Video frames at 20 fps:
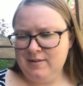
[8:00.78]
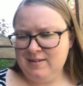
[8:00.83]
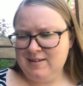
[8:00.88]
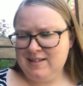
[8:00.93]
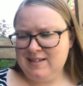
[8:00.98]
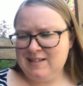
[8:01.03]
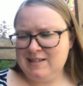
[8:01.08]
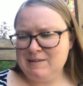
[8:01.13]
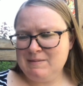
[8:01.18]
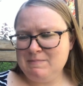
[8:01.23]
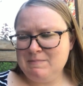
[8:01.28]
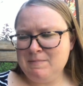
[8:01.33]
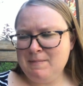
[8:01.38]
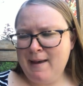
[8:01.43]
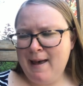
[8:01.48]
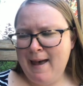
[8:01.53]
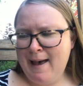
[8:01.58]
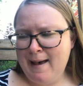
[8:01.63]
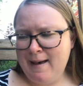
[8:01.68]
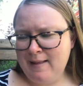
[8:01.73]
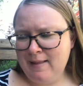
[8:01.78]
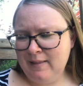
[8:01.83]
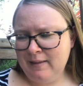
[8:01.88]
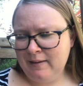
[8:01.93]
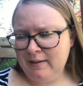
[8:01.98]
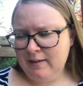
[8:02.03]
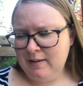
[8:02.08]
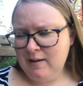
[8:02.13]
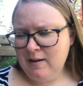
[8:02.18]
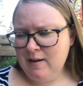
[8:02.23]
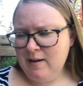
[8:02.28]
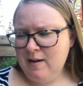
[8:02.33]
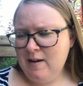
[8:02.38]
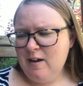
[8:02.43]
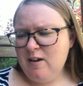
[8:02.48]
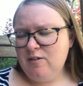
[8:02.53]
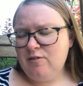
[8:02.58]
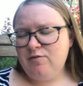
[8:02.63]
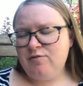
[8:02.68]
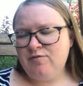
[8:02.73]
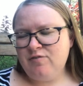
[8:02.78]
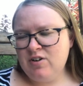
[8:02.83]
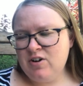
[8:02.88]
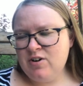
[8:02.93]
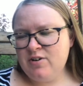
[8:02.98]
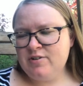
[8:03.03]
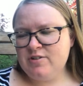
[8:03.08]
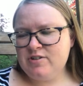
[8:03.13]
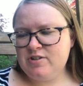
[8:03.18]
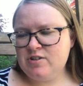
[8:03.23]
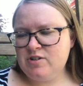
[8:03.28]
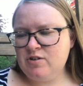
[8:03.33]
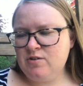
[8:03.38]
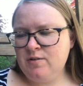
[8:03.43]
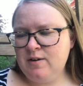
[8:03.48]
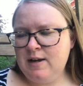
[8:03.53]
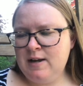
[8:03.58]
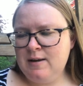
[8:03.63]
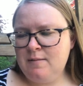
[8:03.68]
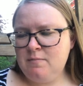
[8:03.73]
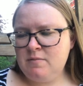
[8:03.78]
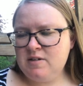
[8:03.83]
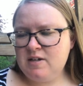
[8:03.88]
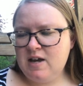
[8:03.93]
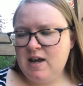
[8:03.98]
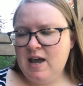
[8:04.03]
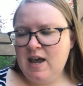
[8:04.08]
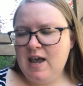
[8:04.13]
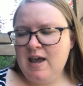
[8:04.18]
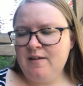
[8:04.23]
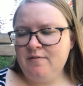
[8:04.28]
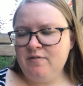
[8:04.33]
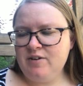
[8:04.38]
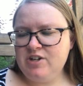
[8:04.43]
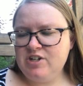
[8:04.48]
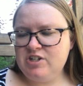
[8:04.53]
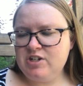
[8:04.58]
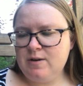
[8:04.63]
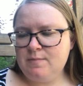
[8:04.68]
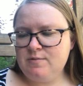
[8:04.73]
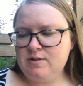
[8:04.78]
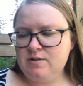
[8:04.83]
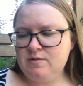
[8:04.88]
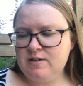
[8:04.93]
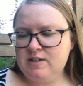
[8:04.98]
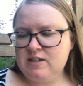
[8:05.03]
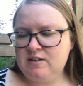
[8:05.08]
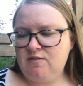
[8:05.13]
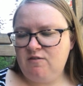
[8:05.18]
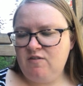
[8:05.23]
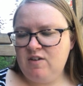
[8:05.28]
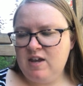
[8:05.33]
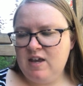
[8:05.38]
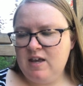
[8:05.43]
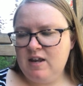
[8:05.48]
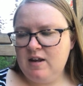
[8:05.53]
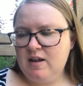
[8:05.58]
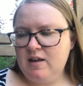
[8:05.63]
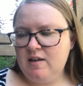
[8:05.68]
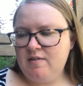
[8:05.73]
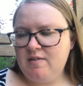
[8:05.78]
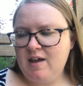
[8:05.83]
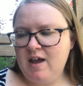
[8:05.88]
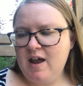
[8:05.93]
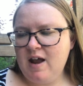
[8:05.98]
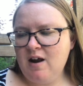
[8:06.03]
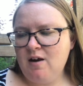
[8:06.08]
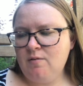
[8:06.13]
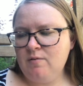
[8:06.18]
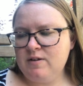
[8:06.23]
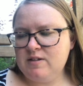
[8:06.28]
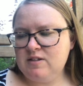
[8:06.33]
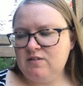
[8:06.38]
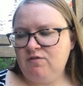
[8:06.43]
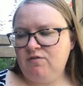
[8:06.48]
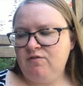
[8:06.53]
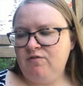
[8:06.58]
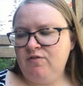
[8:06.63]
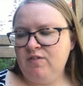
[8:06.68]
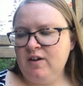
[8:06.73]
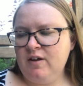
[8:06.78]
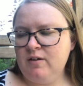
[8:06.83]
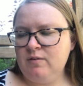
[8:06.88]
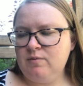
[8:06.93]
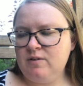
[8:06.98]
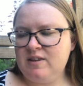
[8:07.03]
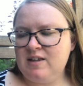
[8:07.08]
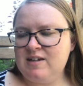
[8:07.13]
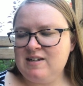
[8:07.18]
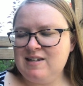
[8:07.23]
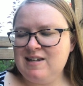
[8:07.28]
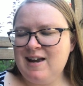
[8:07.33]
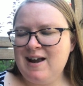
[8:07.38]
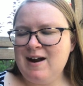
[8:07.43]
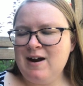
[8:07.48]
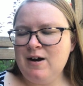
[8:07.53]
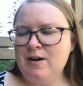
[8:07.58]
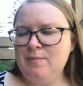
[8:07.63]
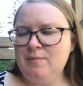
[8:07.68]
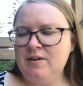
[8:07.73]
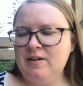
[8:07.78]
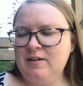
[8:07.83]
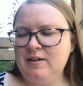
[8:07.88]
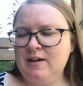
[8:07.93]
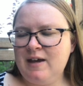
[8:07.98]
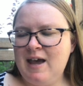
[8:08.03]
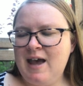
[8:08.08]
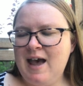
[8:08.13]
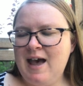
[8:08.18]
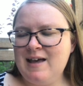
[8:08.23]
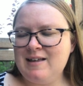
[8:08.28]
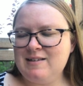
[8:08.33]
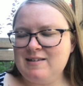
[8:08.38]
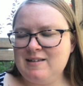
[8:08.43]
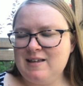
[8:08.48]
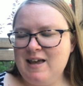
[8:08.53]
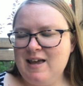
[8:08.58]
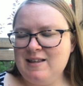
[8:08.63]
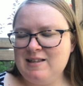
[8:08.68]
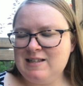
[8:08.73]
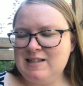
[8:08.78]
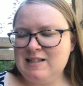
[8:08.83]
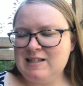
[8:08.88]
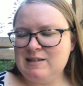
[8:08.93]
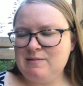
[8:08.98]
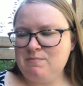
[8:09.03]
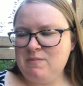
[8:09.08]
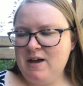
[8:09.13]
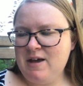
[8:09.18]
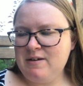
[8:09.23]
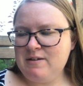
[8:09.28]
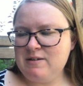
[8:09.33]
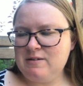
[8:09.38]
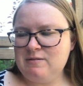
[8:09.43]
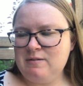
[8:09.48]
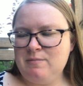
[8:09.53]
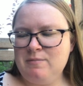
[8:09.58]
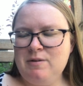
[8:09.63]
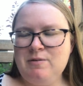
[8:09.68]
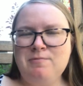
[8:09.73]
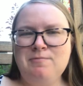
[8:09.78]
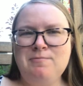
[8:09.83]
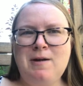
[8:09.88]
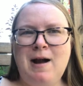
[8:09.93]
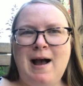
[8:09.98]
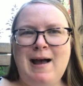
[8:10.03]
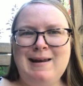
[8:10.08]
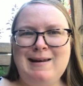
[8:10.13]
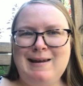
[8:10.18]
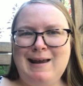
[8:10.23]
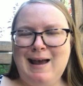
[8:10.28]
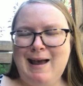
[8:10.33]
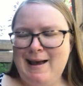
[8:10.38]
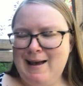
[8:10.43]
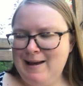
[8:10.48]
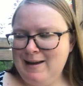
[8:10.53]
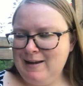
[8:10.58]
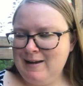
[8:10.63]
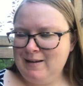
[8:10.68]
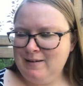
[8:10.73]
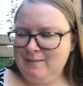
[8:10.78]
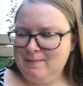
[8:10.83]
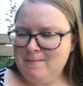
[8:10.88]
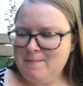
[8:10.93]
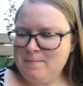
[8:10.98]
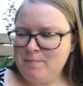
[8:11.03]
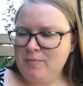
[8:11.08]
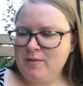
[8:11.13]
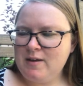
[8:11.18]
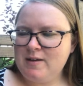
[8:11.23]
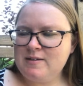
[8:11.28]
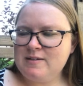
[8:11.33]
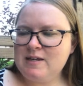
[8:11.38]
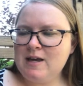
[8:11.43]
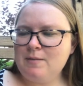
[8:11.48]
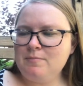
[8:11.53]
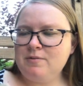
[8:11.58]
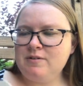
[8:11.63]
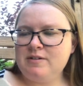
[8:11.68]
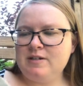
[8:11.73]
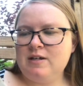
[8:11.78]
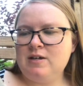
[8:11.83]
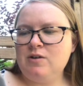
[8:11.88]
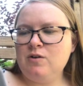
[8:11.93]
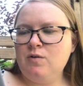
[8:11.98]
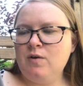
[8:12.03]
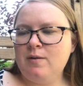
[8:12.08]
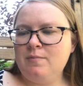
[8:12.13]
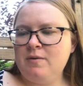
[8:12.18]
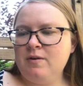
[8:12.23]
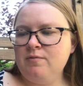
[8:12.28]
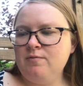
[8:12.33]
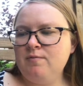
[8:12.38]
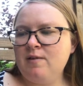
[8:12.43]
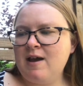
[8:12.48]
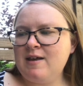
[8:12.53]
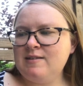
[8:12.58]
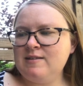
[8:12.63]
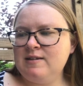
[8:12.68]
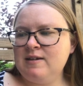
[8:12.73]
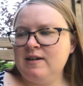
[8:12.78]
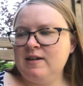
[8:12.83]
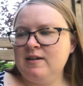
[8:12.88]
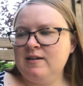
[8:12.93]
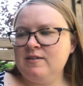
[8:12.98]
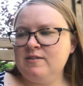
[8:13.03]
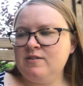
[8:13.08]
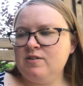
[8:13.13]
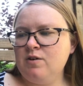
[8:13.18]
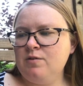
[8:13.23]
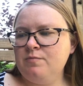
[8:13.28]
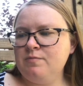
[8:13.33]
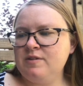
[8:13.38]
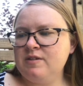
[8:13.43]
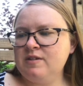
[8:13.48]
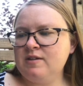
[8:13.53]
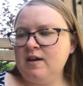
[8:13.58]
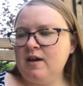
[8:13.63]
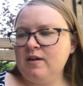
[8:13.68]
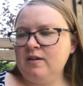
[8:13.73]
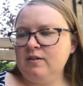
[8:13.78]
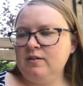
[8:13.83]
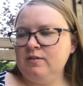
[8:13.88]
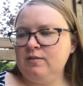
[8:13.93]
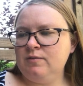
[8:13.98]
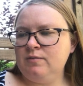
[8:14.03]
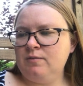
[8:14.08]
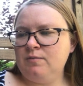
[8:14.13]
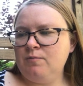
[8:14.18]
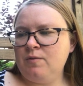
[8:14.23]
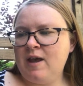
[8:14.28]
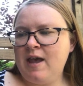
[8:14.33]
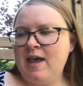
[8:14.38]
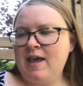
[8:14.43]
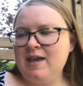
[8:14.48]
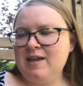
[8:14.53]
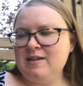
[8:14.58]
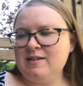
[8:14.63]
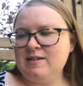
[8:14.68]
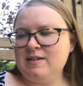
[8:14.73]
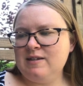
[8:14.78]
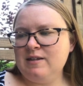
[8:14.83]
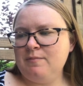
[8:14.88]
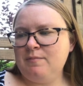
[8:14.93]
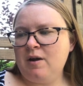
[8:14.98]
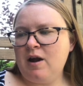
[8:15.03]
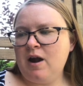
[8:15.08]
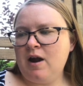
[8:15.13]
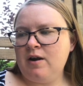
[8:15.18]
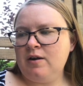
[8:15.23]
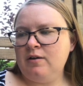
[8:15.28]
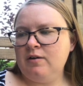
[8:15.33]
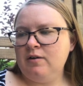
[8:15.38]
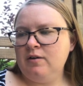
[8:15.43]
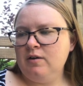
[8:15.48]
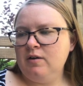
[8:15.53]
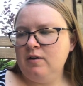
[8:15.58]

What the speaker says: smell. Fern screamed. Avery jumped to his feet. The air was filled with a terrible gas and smells from the rotten egg. Templeton, who had been resting in his home, scuttled away into the barn.